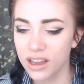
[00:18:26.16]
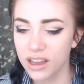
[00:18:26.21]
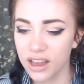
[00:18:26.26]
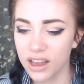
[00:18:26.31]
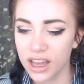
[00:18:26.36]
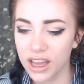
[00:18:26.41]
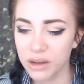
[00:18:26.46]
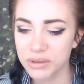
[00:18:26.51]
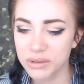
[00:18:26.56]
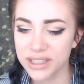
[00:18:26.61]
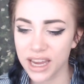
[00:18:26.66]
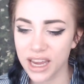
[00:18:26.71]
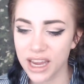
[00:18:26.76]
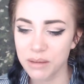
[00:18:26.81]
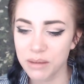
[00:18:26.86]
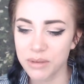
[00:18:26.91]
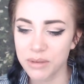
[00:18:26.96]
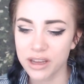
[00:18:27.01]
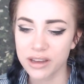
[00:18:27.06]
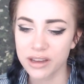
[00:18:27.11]
It was
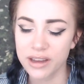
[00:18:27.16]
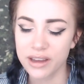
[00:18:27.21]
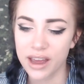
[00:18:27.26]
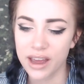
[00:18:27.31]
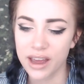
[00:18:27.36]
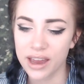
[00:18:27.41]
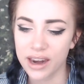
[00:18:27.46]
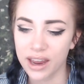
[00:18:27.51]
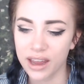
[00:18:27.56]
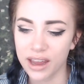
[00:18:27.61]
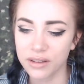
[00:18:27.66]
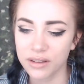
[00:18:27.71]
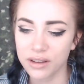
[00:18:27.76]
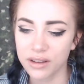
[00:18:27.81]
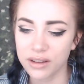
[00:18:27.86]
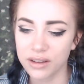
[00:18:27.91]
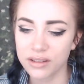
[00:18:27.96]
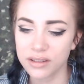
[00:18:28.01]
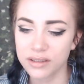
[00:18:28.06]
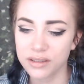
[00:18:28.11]
Amy, and I
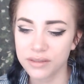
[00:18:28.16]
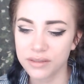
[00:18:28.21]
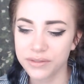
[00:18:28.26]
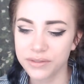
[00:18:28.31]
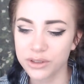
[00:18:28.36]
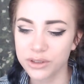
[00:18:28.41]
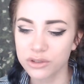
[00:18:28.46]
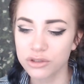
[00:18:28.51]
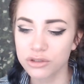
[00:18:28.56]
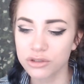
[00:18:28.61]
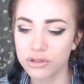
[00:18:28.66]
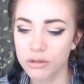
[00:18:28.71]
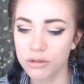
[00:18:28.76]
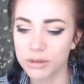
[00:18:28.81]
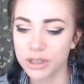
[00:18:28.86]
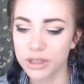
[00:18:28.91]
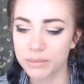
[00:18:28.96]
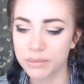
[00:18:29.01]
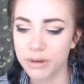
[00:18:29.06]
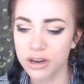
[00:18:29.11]
feel so
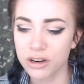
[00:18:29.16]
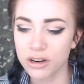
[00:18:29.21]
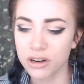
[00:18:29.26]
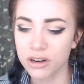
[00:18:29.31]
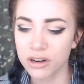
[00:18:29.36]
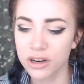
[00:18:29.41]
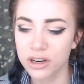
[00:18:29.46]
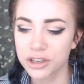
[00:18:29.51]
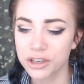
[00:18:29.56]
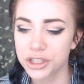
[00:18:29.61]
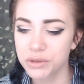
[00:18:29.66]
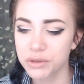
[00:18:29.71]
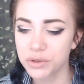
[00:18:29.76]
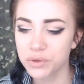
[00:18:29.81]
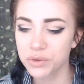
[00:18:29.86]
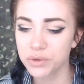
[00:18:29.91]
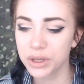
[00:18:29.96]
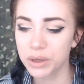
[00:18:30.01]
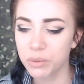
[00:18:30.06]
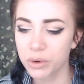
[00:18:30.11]
much better. She was
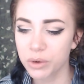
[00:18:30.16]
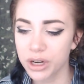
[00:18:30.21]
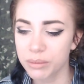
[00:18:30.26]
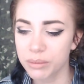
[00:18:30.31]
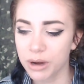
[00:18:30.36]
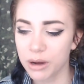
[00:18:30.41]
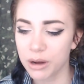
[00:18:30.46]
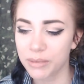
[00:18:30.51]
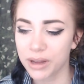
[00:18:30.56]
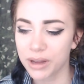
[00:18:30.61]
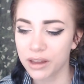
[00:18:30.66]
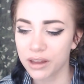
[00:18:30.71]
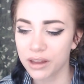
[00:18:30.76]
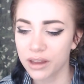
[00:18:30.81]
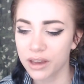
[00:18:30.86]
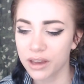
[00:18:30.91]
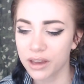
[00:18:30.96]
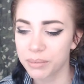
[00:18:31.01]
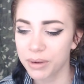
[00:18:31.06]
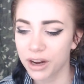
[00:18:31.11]
really worried about me,
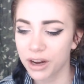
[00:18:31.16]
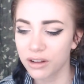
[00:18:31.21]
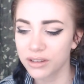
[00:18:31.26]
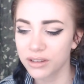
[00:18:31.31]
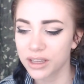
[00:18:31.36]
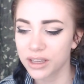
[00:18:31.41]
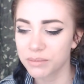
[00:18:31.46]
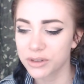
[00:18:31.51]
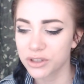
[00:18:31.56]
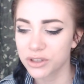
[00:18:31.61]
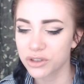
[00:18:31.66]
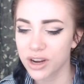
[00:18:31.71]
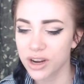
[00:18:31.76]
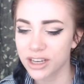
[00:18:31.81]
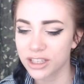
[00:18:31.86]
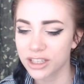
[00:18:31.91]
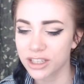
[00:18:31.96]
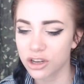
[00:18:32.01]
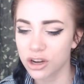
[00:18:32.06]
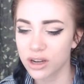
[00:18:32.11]
and apparently had been trying
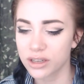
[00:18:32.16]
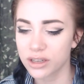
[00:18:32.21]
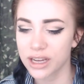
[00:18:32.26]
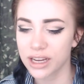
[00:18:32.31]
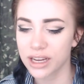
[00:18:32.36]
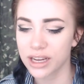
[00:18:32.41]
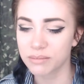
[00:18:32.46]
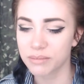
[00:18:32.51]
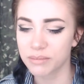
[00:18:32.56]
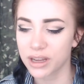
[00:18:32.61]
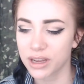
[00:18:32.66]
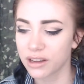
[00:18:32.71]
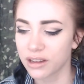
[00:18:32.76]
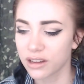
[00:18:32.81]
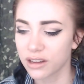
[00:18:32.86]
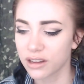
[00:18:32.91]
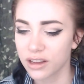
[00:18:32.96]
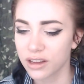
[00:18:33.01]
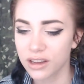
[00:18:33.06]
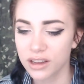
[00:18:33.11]
to contact me
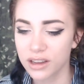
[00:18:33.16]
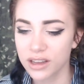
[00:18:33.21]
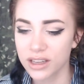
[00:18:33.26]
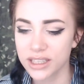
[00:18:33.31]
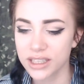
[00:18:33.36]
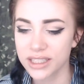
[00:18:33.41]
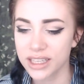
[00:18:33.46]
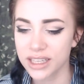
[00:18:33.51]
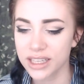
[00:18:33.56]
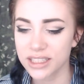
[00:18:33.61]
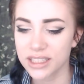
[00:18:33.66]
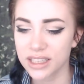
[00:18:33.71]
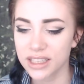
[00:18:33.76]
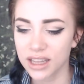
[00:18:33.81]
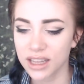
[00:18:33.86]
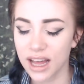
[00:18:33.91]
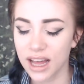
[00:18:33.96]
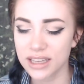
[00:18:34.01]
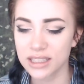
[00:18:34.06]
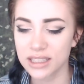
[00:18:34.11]
since the
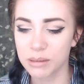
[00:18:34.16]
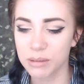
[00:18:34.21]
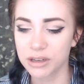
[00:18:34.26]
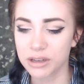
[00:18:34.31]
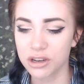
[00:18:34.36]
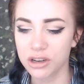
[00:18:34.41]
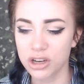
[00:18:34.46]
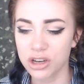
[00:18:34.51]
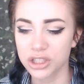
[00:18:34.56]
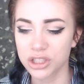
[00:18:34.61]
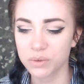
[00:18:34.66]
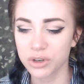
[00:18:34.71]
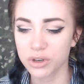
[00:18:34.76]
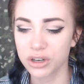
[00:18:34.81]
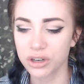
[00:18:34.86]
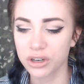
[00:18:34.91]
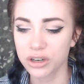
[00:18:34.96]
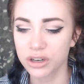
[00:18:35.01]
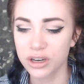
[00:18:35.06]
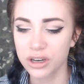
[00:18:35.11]
last time I talked to
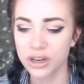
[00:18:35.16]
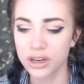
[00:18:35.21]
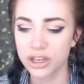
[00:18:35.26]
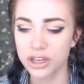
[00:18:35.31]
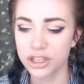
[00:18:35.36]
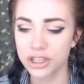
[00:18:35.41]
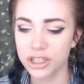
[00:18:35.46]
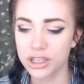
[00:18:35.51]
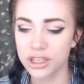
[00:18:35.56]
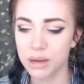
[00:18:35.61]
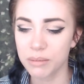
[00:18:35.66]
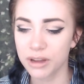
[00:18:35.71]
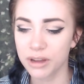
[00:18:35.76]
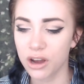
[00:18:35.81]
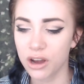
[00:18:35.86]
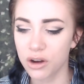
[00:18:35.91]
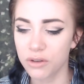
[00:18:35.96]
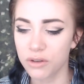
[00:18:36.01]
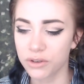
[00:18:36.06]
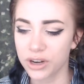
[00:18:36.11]
her. She's coming
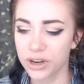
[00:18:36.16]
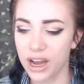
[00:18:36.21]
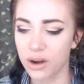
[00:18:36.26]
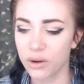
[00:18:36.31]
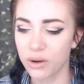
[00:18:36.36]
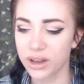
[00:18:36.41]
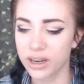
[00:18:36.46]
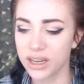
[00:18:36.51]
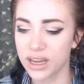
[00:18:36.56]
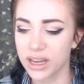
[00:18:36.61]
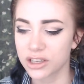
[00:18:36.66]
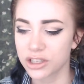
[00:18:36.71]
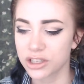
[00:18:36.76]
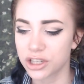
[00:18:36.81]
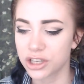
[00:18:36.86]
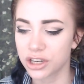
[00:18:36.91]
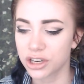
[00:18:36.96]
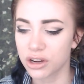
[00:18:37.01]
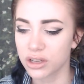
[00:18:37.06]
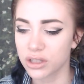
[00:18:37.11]
over now, and yes, she
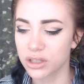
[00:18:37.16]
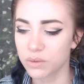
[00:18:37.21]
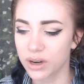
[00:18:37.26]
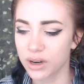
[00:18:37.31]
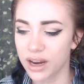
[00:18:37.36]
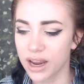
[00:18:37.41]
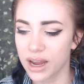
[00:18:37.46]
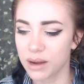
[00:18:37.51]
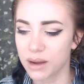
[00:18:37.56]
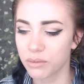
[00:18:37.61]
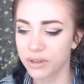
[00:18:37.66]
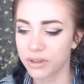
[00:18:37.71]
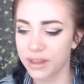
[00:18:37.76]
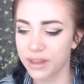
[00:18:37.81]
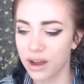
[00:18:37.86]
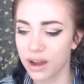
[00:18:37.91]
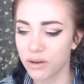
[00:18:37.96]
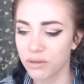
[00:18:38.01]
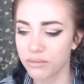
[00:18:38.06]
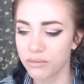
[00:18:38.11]
knows where I am
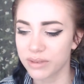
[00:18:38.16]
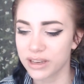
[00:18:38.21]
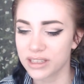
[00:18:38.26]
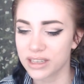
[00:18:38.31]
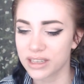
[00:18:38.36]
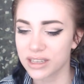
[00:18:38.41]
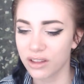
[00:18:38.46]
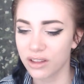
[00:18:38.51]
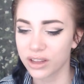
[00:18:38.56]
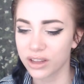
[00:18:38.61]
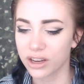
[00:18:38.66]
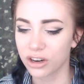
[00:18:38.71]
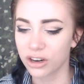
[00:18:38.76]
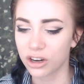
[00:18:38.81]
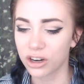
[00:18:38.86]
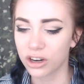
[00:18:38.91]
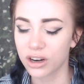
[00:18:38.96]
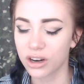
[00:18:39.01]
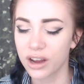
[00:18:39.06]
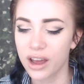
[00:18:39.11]
without me telling
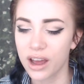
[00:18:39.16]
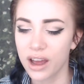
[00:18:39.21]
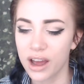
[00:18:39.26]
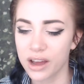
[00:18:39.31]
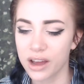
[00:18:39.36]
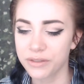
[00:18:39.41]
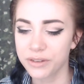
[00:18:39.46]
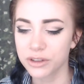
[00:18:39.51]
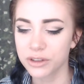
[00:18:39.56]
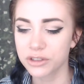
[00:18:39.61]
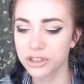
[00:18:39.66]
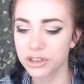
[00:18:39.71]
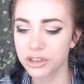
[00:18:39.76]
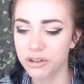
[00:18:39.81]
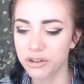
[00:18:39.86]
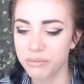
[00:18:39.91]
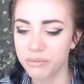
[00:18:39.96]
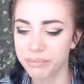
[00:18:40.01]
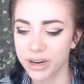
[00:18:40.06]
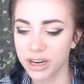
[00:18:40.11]
her. I feel so
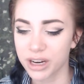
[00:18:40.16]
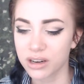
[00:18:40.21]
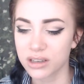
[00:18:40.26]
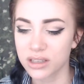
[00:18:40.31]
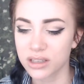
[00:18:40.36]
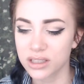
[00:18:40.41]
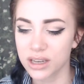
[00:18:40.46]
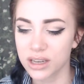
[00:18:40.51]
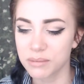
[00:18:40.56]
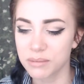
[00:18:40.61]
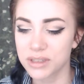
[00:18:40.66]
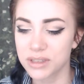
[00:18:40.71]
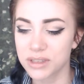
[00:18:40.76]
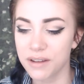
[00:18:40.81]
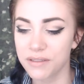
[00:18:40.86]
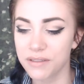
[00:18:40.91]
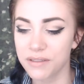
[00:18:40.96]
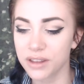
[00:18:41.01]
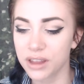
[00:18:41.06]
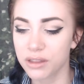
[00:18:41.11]
embarrassed. I'm
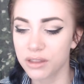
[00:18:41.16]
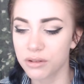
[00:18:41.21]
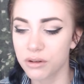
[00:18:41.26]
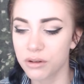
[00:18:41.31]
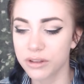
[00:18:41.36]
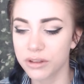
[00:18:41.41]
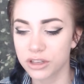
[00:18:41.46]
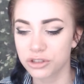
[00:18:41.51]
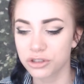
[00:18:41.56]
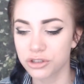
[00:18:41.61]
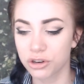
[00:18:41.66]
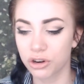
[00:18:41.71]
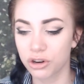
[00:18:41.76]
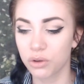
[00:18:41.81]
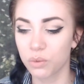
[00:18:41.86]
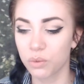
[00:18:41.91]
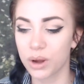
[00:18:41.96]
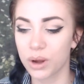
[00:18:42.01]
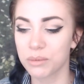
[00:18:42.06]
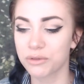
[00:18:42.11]
definitely throwing this journal
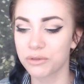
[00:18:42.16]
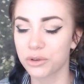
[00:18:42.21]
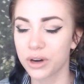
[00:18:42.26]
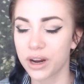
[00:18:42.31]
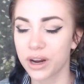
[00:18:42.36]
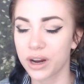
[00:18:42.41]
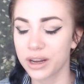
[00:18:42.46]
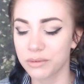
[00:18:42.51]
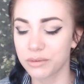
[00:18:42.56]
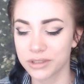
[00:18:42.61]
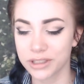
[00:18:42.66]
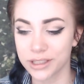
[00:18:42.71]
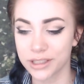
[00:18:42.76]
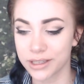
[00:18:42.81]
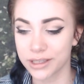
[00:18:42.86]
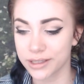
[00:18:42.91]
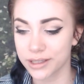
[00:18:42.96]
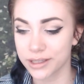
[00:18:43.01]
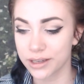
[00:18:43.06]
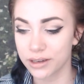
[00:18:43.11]
away before anyone
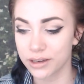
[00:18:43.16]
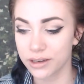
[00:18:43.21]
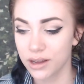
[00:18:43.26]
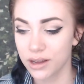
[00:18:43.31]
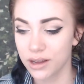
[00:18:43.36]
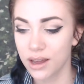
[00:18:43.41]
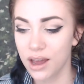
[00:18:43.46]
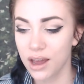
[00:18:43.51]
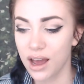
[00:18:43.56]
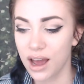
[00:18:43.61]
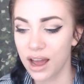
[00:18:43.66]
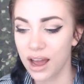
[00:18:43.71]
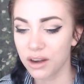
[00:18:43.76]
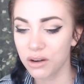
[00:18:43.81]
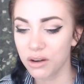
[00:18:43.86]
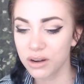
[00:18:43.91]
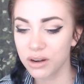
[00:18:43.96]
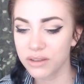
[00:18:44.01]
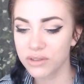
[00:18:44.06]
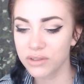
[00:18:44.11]
sees it. I
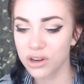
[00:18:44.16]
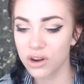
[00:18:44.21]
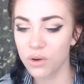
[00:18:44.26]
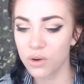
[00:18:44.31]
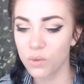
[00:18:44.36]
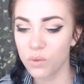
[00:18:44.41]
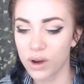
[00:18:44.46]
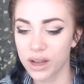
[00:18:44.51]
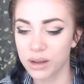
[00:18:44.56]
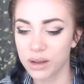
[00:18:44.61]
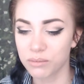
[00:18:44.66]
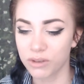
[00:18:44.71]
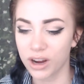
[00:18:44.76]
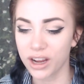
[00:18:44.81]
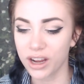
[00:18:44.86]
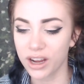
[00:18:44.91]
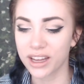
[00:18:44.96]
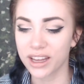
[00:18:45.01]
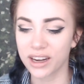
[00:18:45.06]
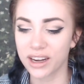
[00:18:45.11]
don't even know why I'm
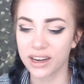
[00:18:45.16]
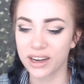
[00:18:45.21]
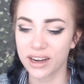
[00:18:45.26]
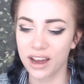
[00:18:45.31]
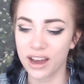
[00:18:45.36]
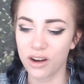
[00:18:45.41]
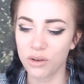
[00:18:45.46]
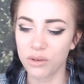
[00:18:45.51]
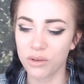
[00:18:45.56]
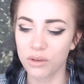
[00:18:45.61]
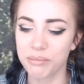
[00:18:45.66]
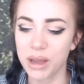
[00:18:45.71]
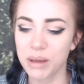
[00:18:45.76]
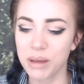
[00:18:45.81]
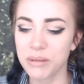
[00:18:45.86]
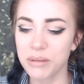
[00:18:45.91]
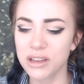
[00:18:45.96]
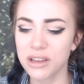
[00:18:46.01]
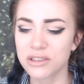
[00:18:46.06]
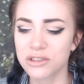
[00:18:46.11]
writing in it now.
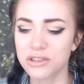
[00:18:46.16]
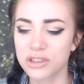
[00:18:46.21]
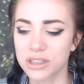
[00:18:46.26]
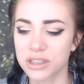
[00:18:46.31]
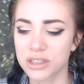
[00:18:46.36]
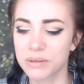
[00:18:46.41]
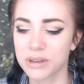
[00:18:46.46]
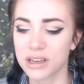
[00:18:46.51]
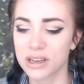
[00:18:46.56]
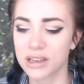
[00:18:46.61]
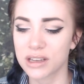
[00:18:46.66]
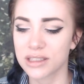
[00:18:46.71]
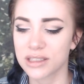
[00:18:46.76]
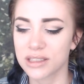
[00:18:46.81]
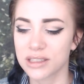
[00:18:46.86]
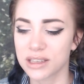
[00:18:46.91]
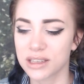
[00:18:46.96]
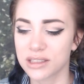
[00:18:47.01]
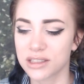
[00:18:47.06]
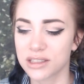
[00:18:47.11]
Maybe it's just because
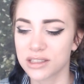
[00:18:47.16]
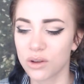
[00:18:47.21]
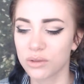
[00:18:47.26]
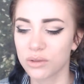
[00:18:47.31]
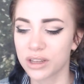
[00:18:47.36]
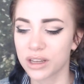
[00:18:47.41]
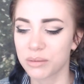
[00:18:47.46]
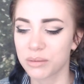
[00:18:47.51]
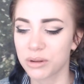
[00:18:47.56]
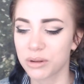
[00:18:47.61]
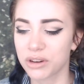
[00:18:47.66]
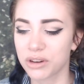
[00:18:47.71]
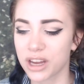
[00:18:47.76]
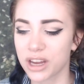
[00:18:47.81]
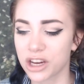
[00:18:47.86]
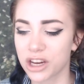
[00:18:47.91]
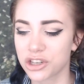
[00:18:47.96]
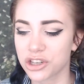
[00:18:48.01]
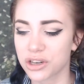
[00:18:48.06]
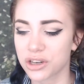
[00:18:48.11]
it's the only
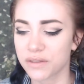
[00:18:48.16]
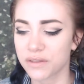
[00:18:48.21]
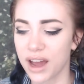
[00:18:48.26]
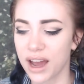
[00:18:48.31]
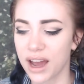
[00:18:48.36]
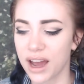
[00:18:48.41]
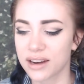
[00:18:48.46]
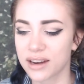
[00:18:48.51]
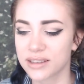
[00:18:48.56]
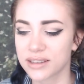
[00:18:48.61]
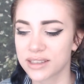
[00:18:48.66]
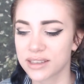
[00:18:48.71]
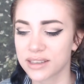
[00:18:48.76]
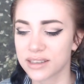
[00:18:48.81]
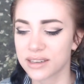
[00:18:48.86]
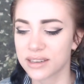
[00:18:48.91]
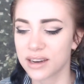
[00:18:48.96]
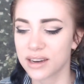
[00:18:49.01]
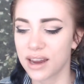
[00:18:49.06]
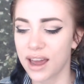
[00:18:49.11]
communication I've had
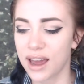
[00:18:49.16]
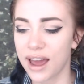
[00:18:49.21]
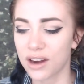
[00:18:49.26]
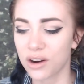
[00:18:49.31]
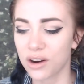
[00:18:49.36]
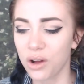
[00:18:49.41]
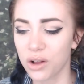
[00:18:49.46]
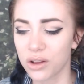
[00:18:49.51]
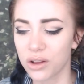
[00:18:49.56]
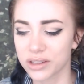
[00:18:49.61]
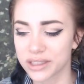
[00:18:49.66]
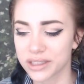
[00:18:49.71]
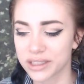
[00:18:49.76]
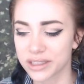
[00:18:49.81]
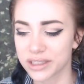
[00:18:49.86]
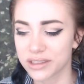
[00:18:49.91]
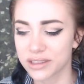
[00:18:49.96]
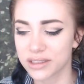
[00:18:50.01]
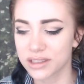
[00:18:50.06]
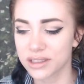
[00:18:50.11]
at all
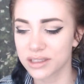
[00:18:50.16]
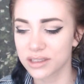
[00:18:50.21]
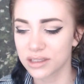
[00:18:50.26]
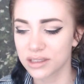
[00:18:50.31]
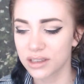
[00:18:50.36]
since